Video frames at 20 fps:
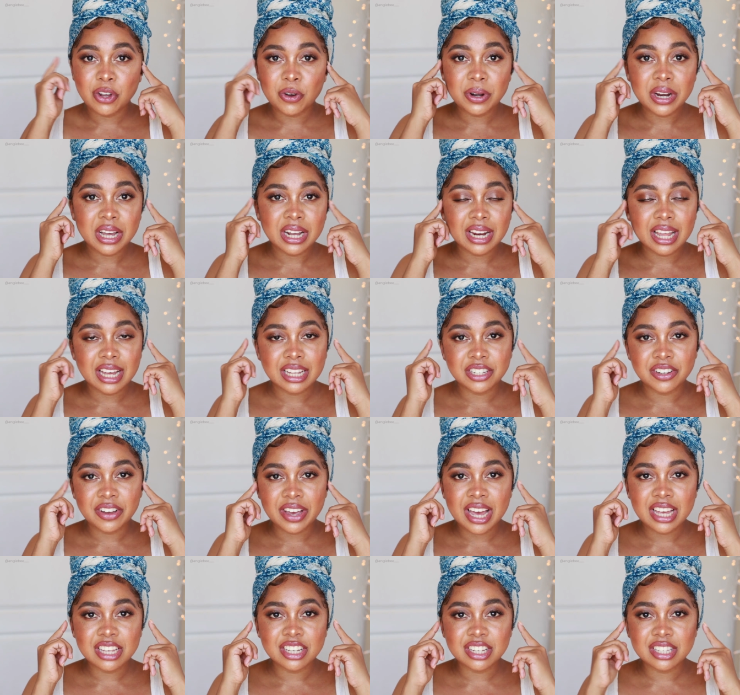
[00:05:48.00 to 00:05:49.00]
Don't neglect
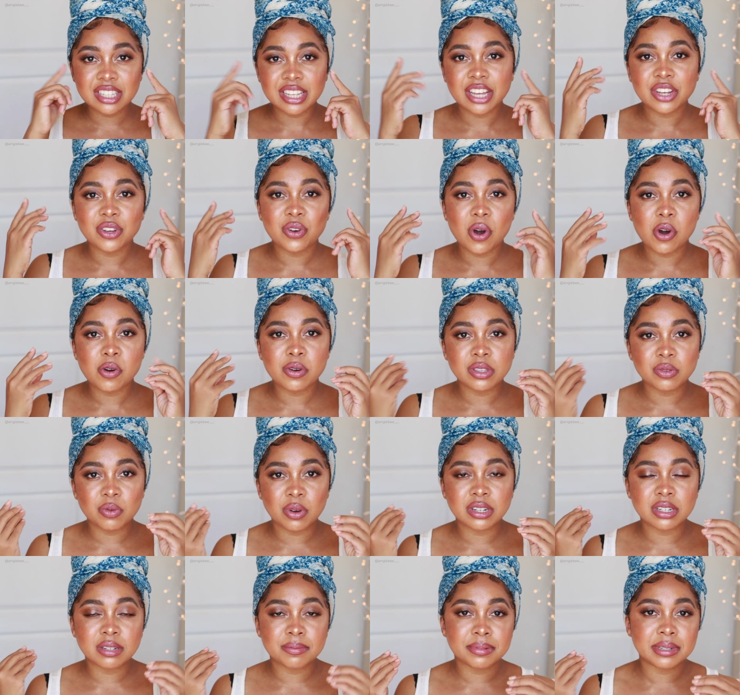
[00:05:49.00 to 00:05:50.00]
your edges and you always
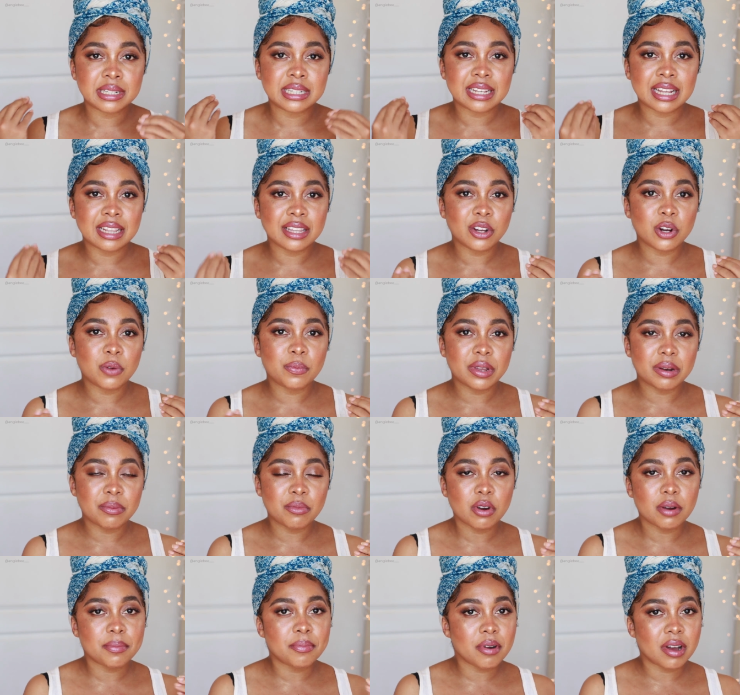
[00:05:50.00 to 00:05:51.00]
want to put a little bit
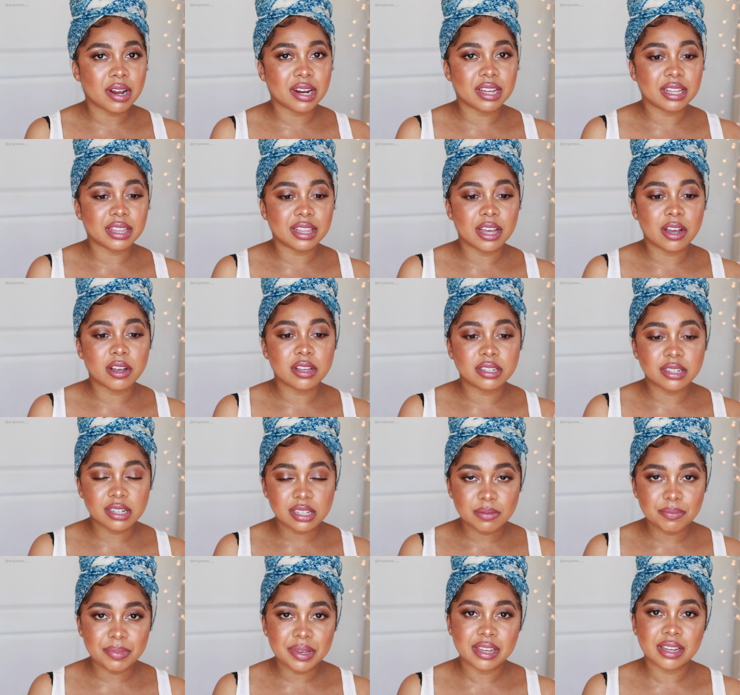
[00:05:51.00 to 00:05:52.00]
more product there
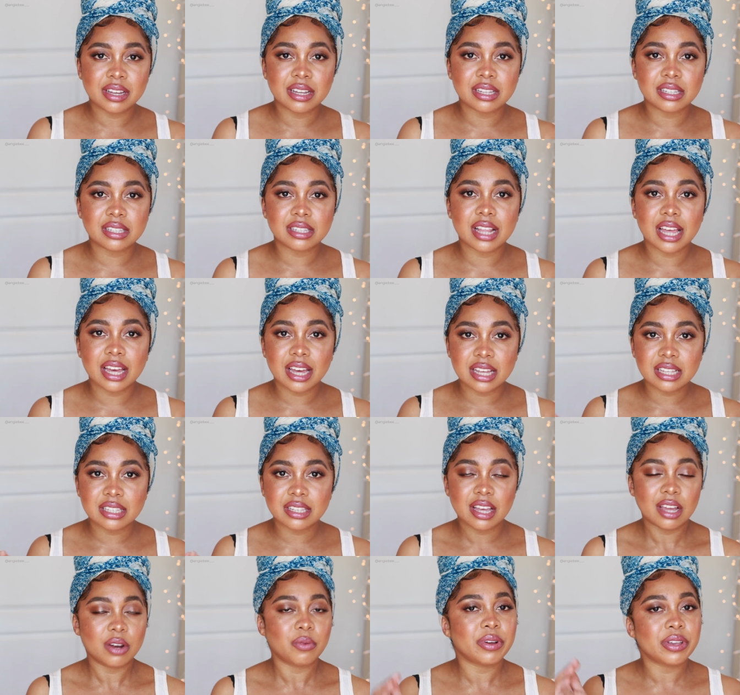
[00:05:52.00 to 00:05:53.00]
just because, like I
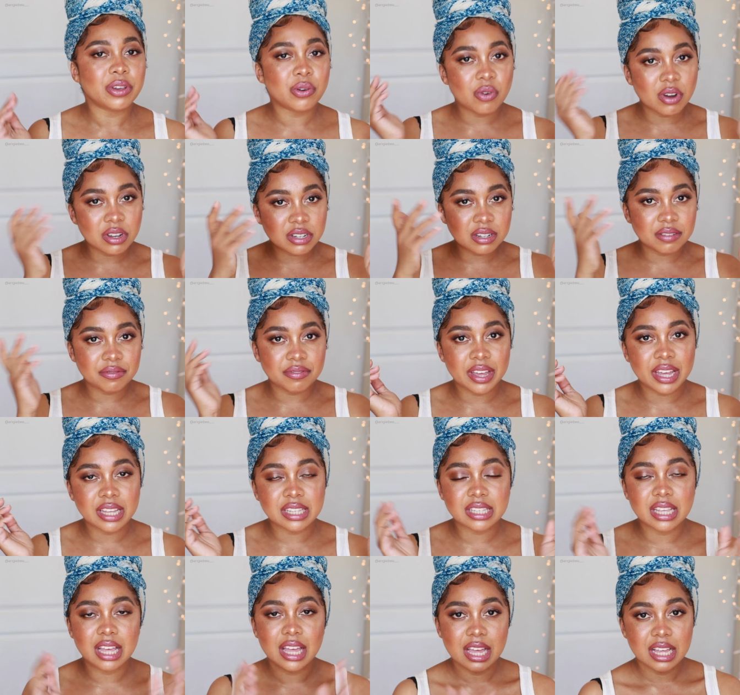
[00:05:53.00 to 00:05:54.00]
said, when you wash your
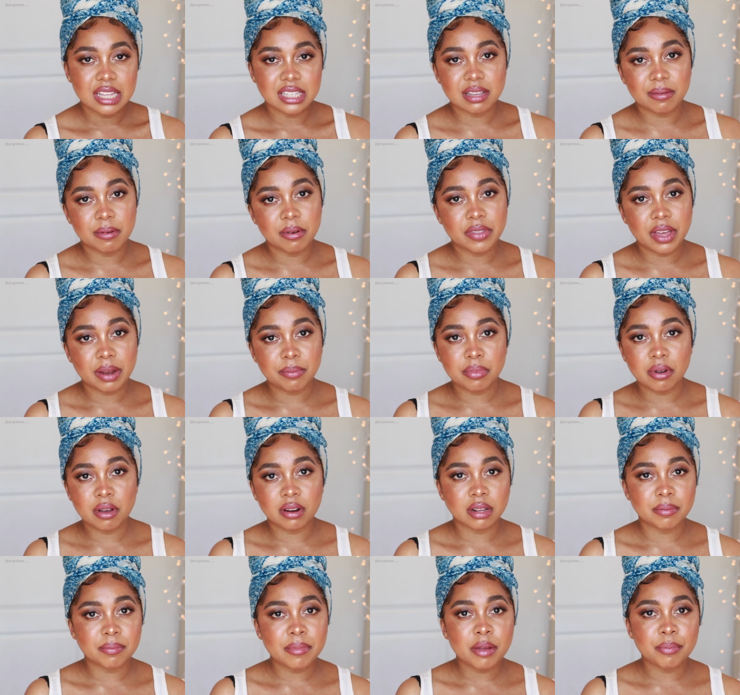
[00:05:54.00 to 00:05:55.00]
face, some of that
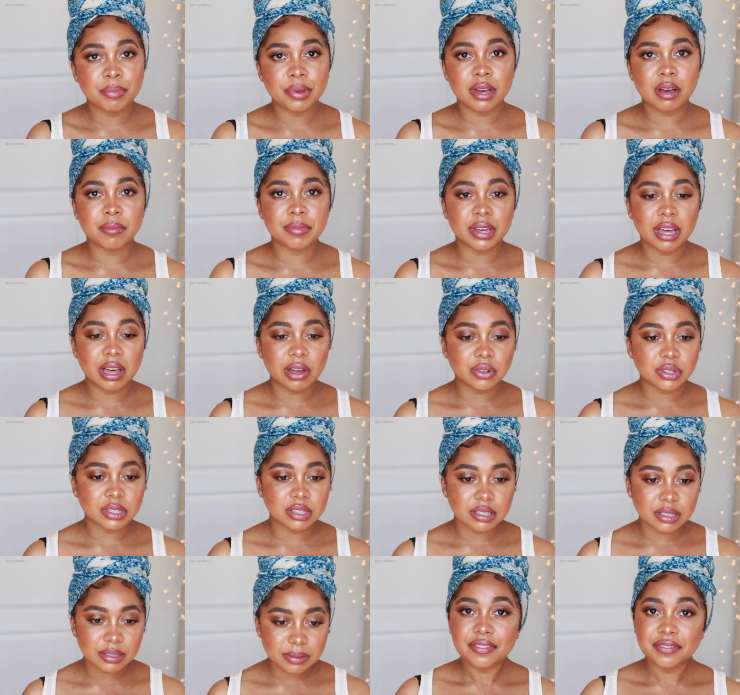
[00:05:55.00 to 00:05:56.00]
product might be coming out.
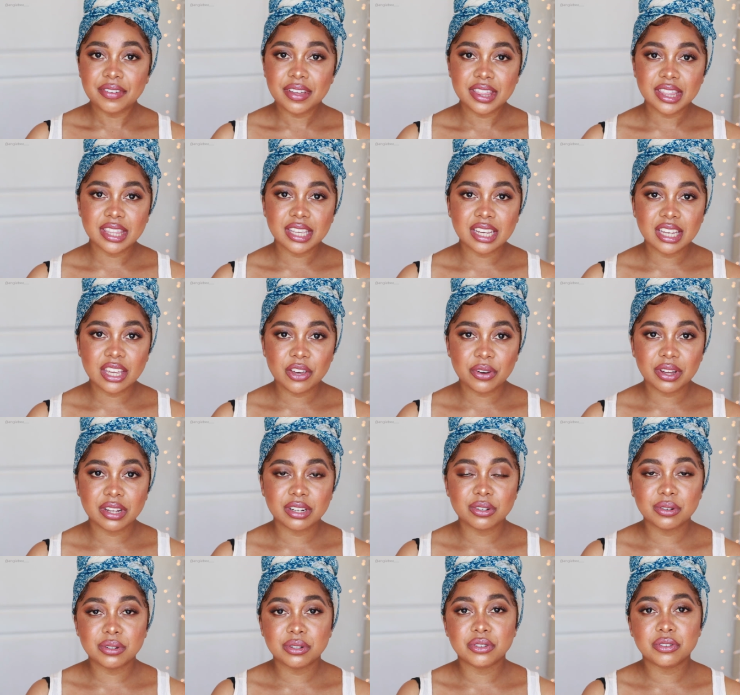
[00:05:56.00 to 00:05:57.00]
The fifth thing you
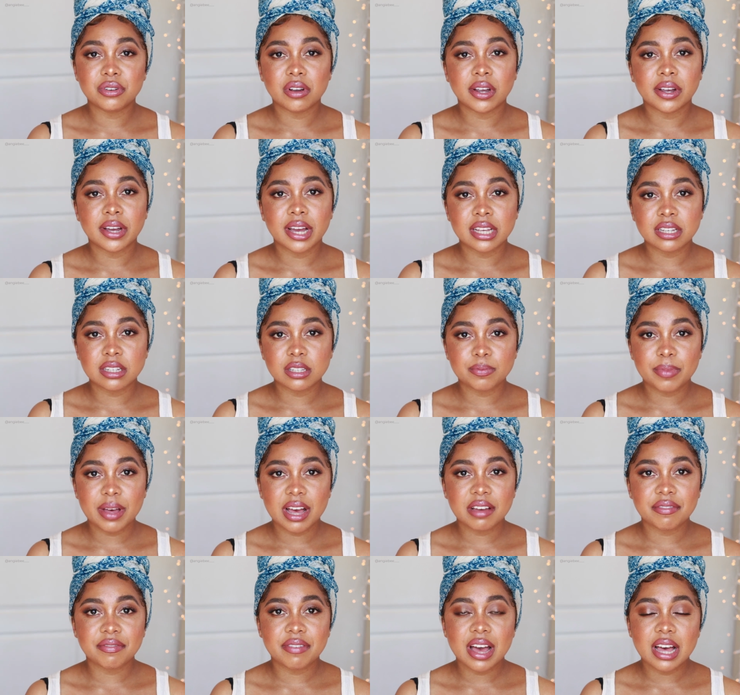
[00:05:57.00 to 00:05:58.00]
can do to grow your edges
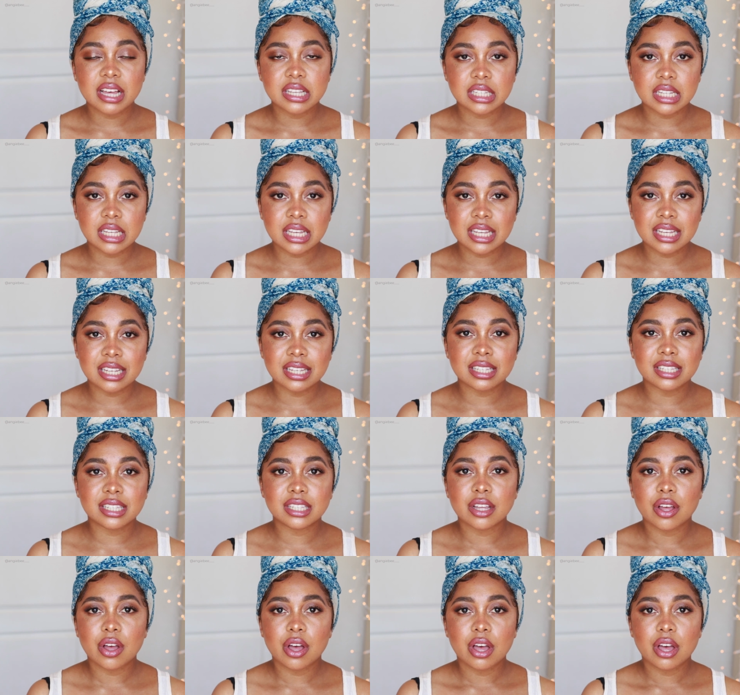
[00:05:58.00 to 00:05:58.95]
back fast is